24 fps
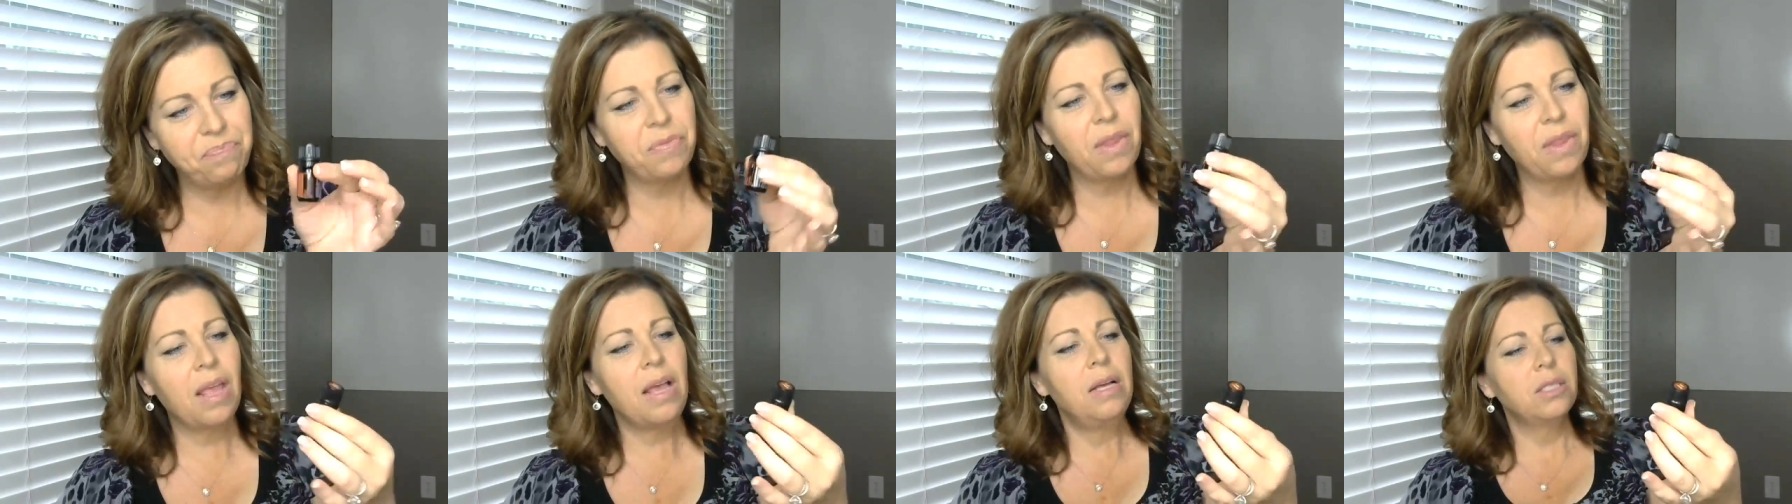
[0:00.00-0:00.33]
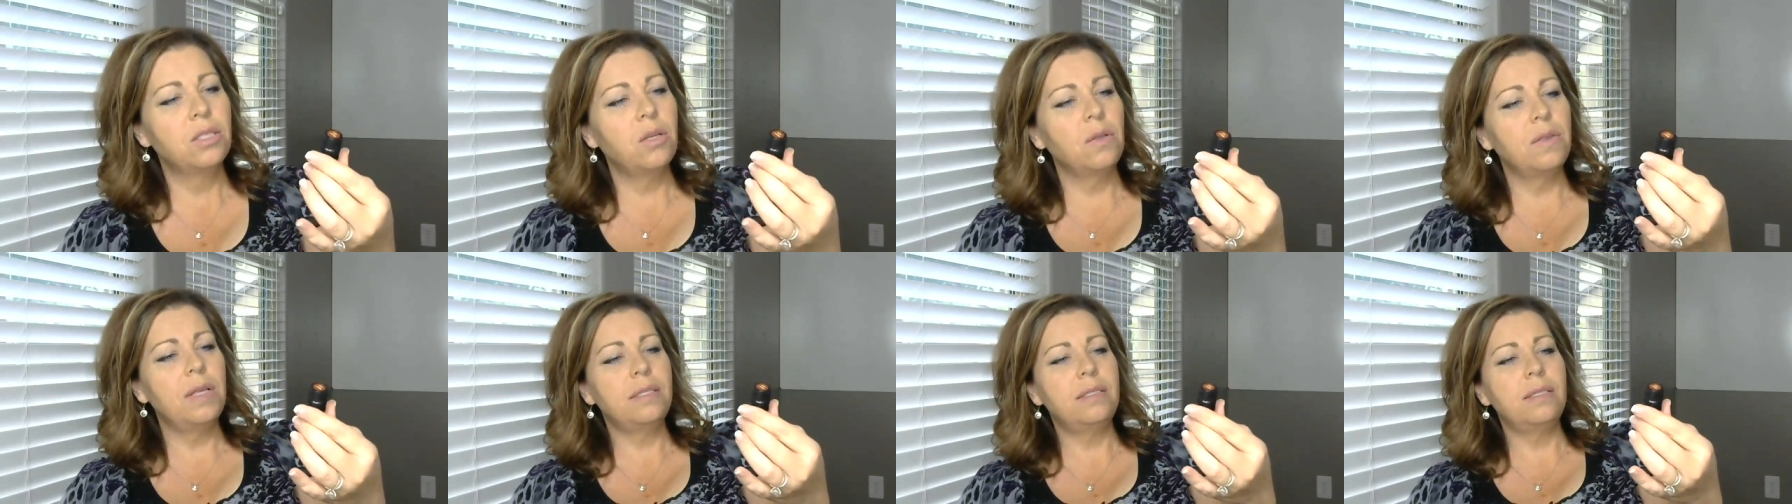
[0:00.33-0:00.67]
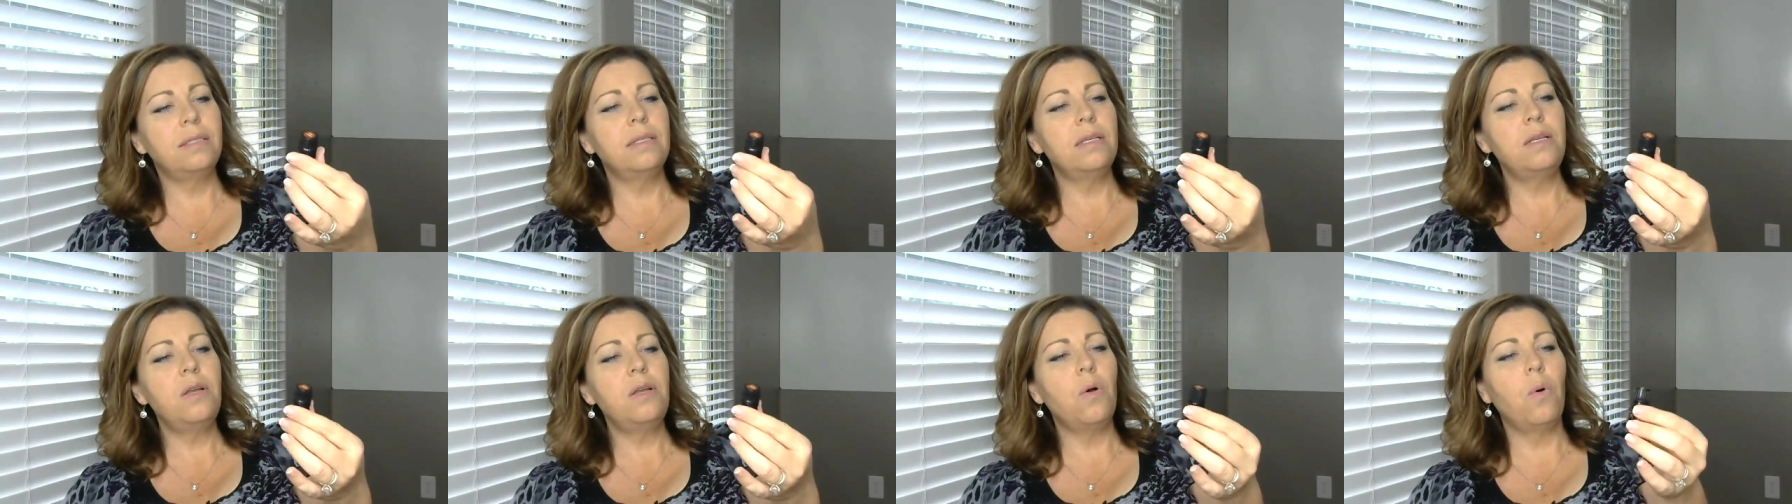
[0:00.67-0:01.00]
So this
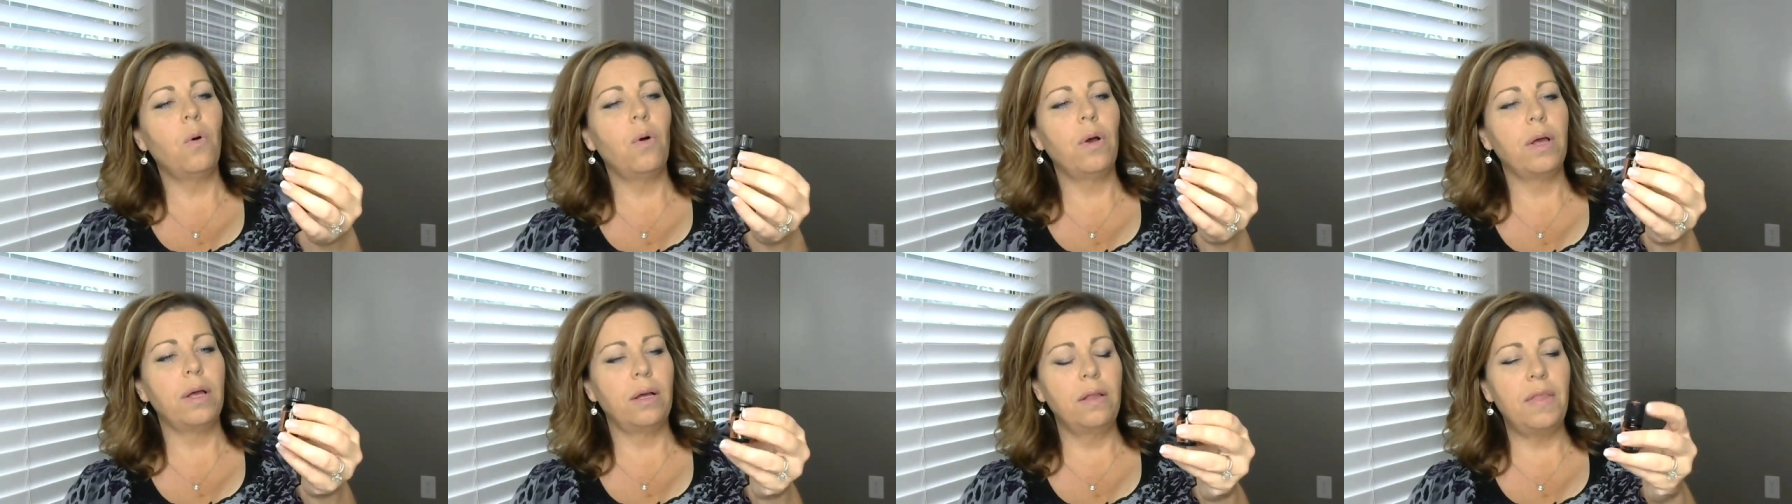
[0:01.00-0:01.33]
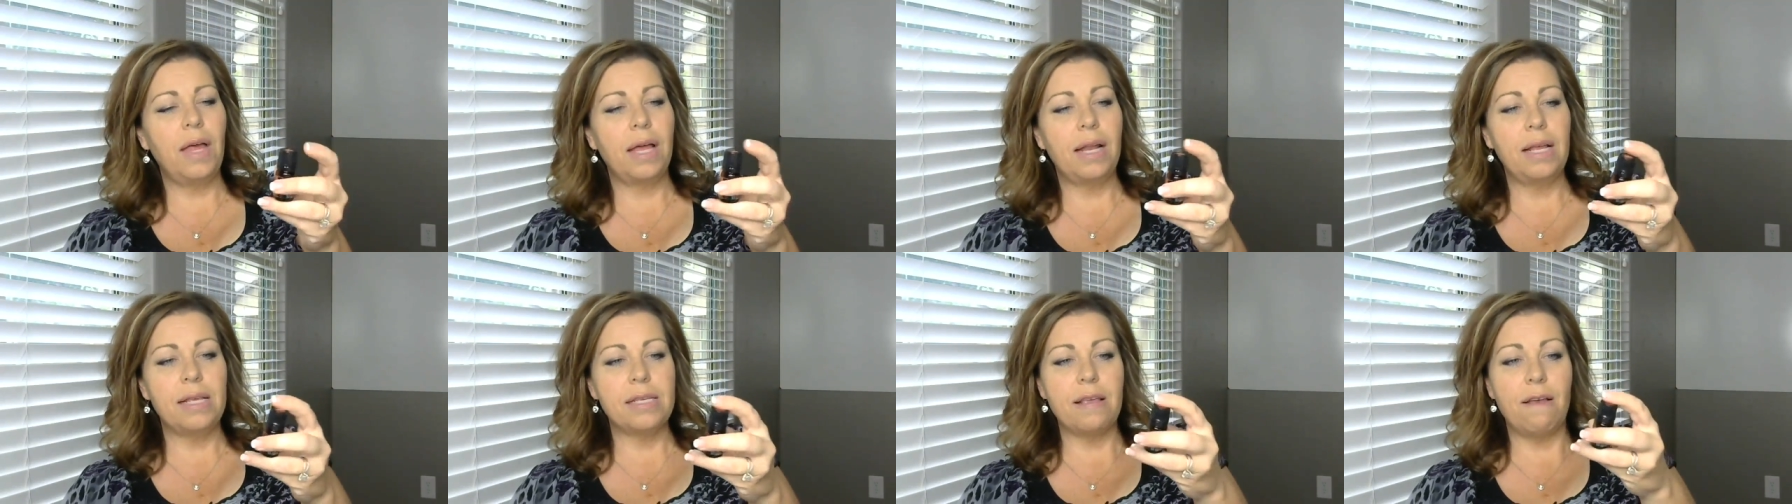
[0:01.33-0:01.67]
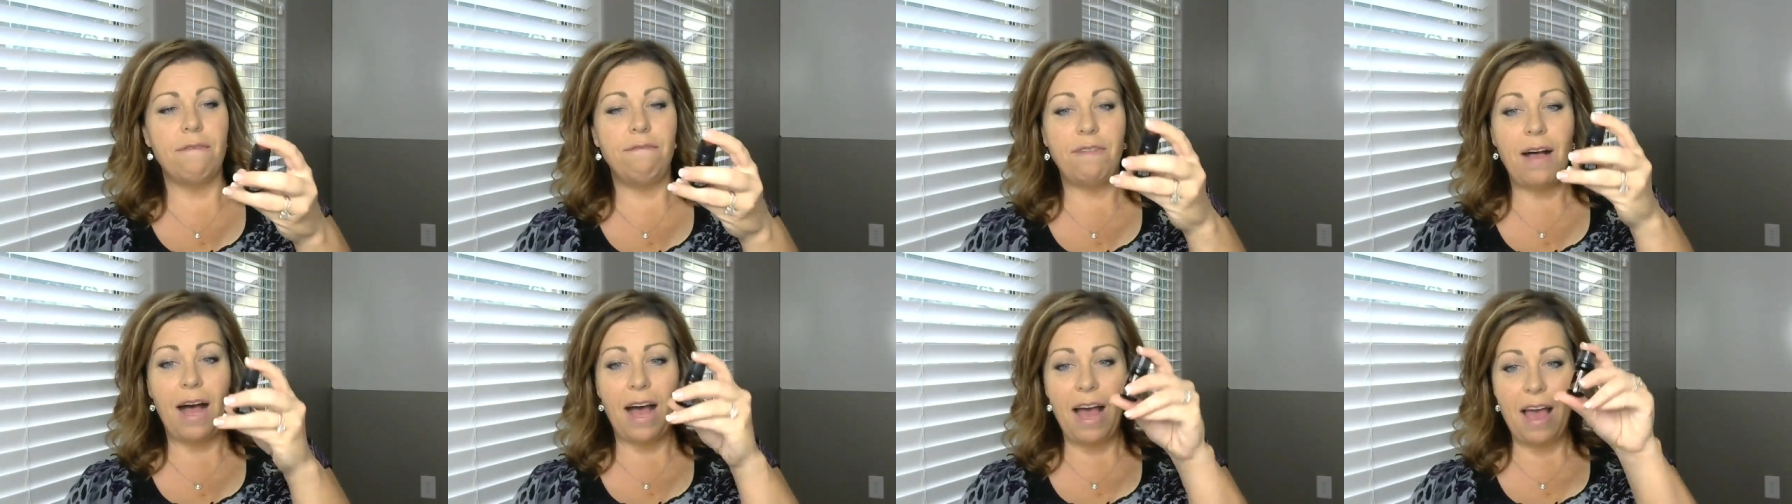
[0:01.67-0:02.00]
is an oil that is
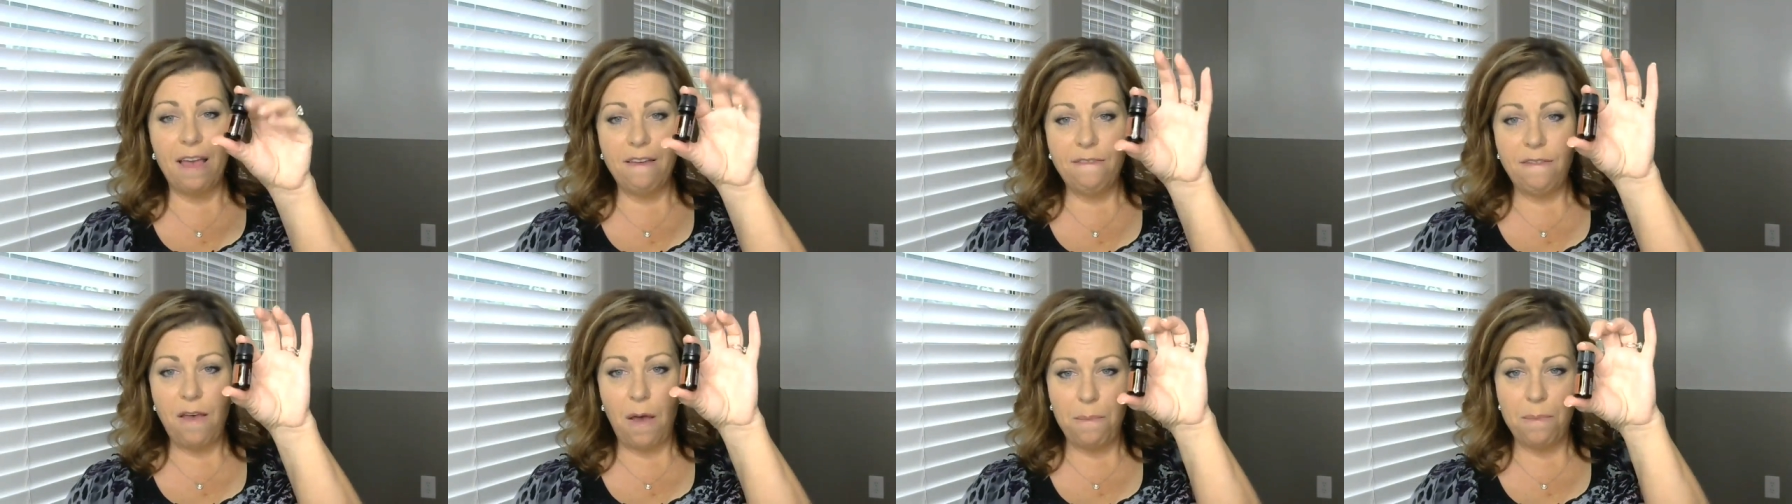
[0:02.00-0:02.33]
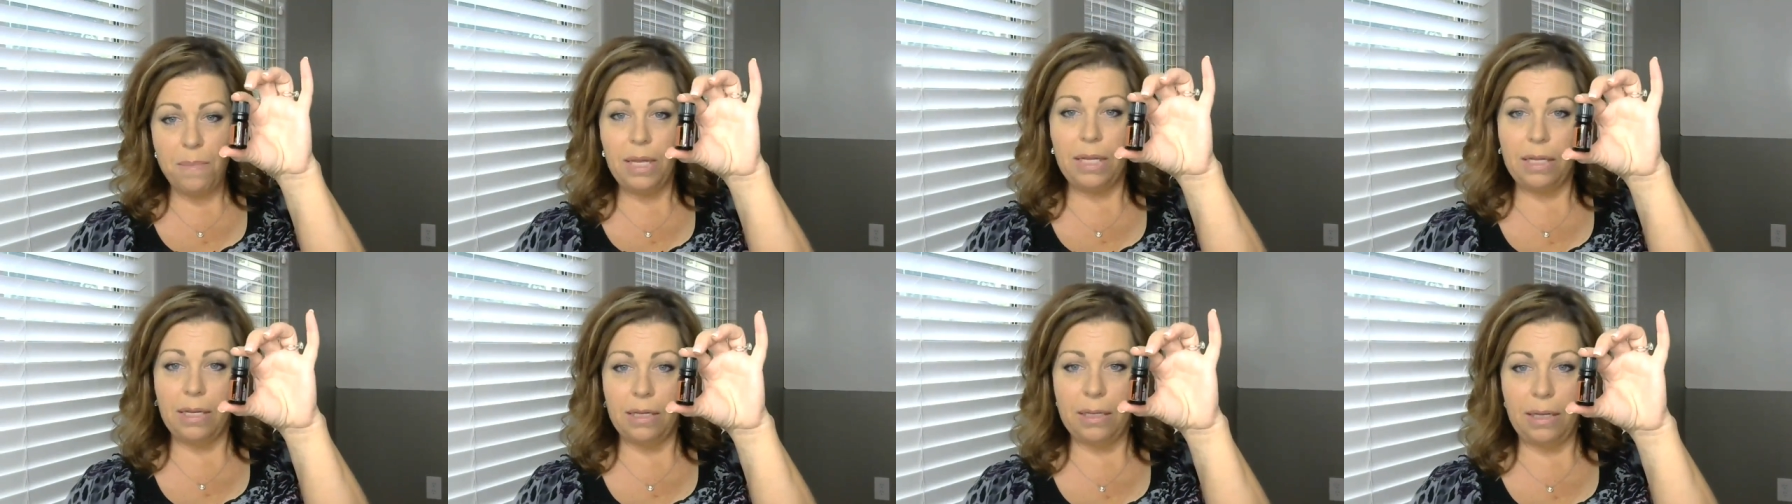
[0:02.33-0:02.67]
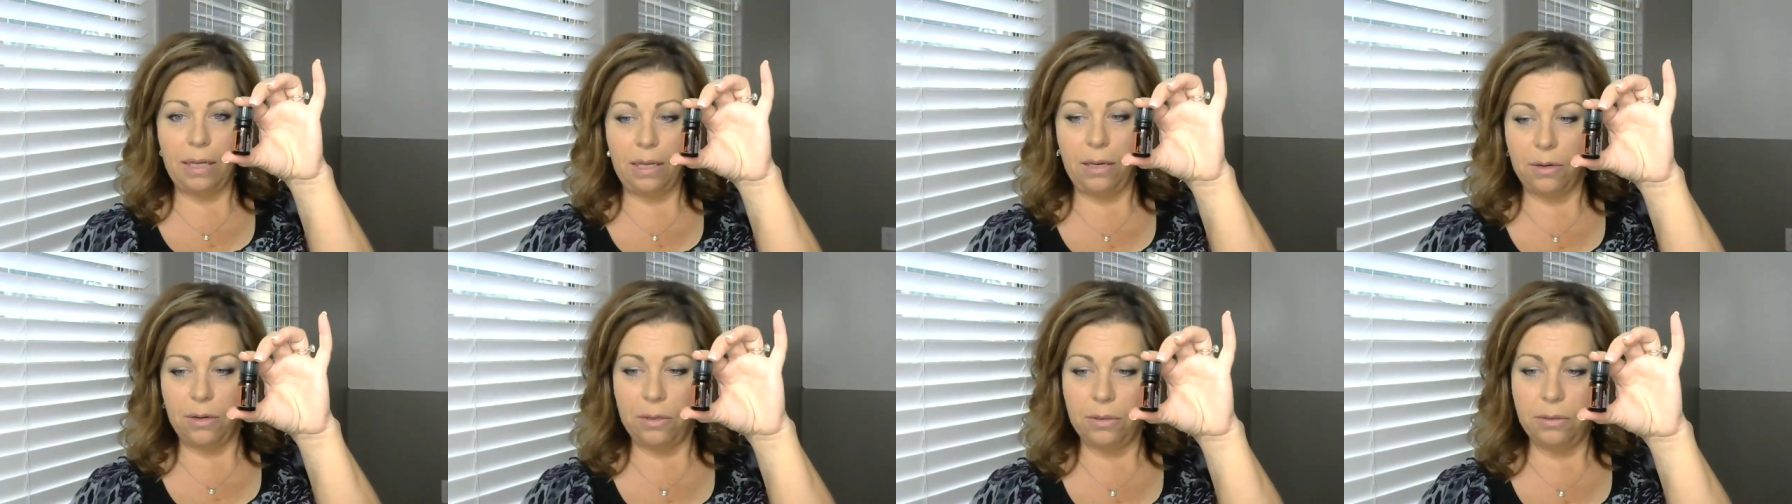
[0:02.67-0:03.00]
five
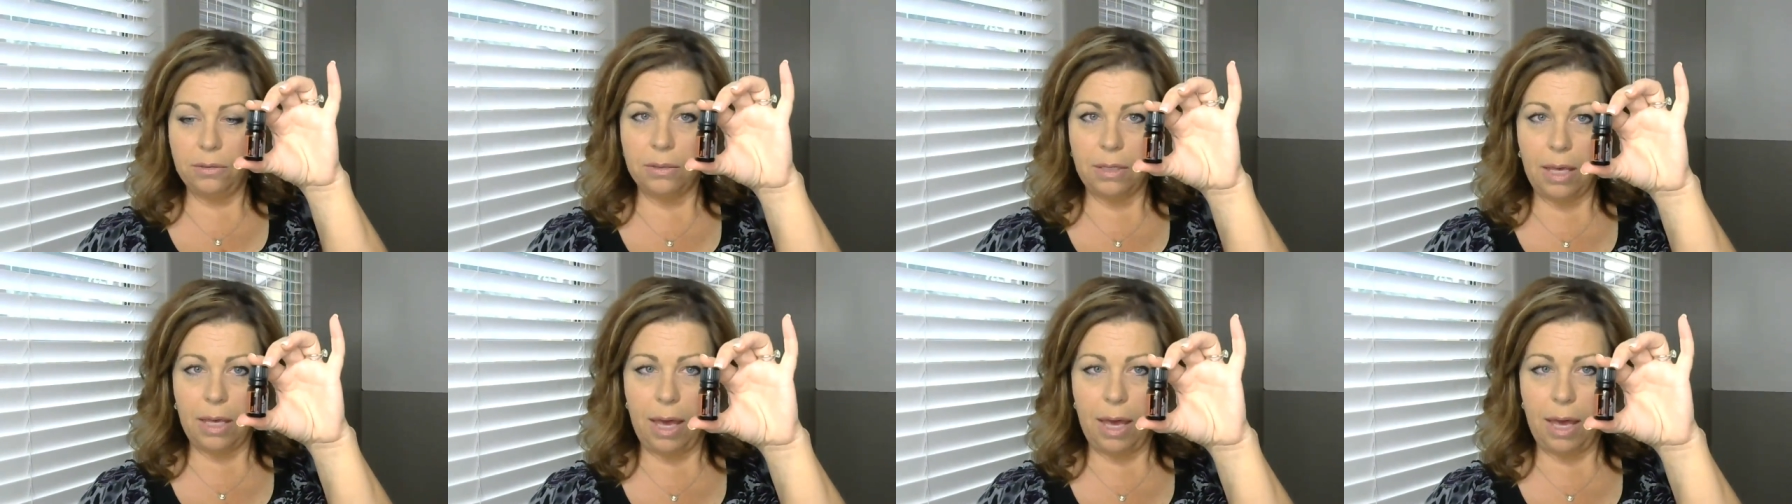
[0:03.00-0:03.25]
milliliters.